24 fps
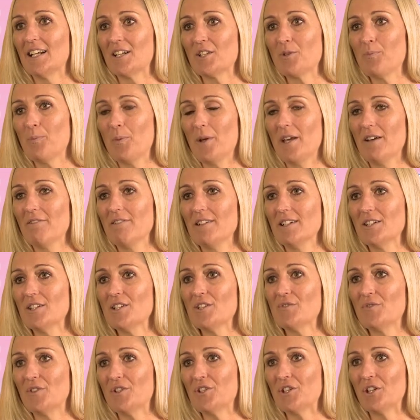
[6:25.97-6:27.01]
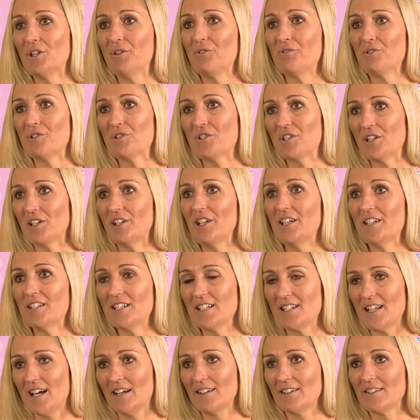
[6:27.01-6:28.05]
experience for children to learn
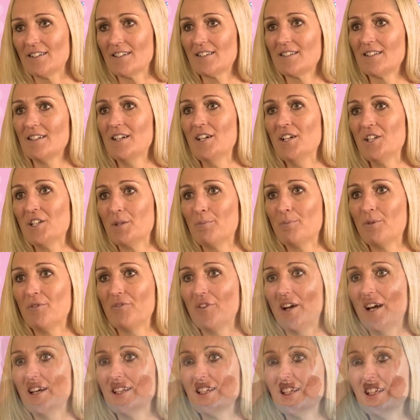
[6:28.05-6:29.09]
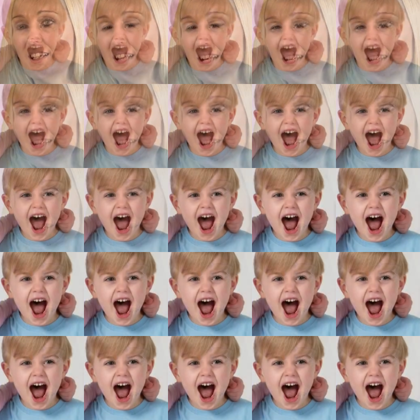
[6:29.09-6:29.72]
to dance, to provide classes,